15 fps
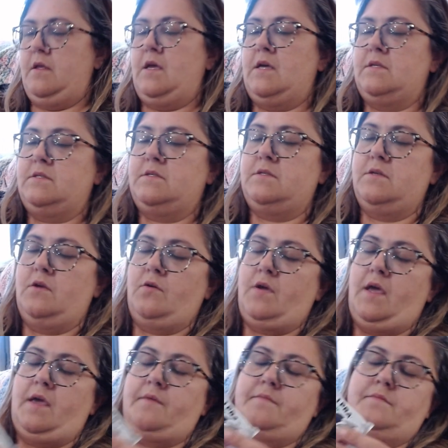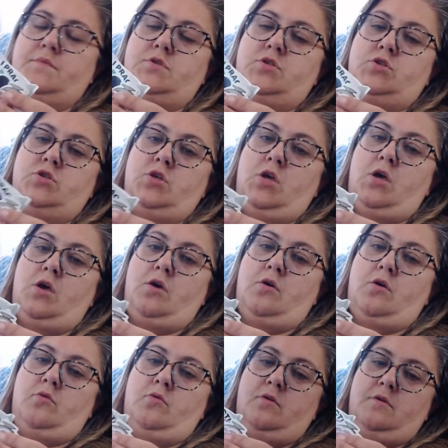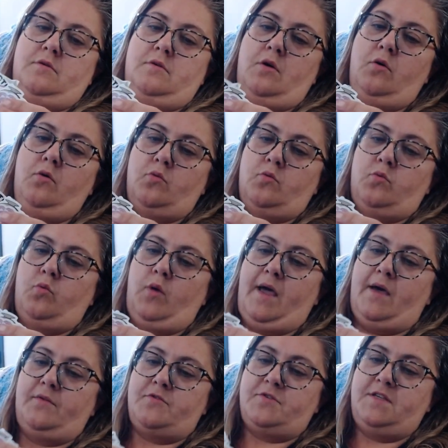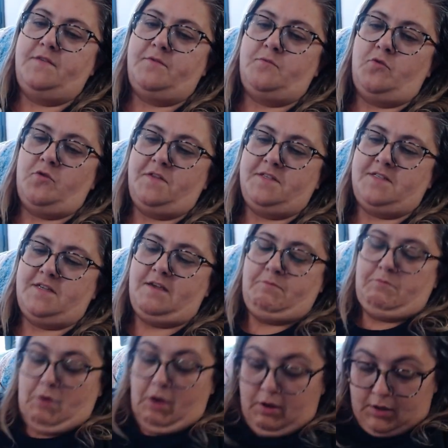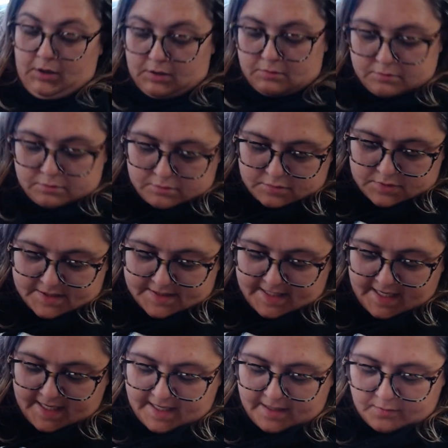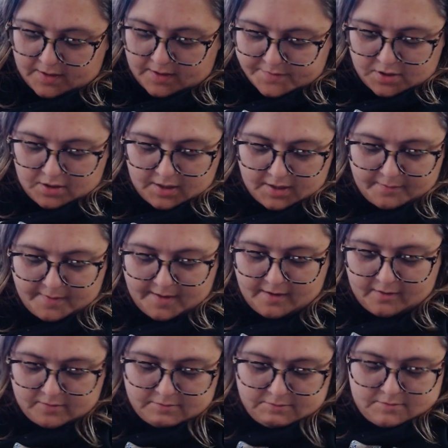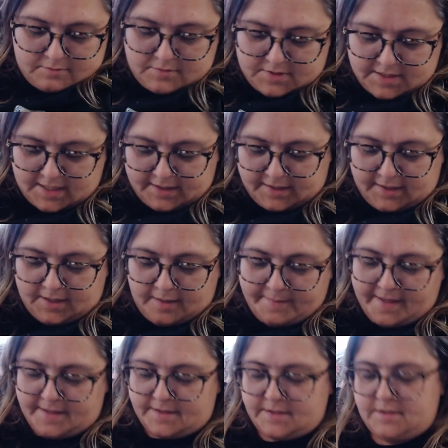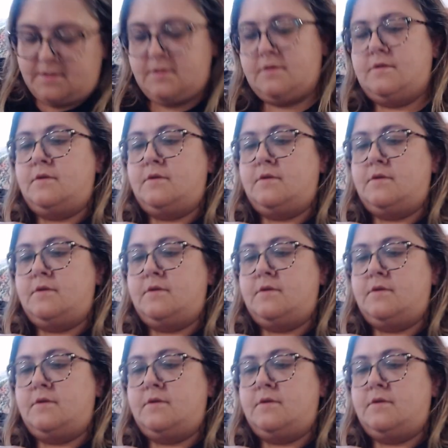Yes, okay. So, oh, wow, there's even more this time. See what I'm talking about? Dadgummit.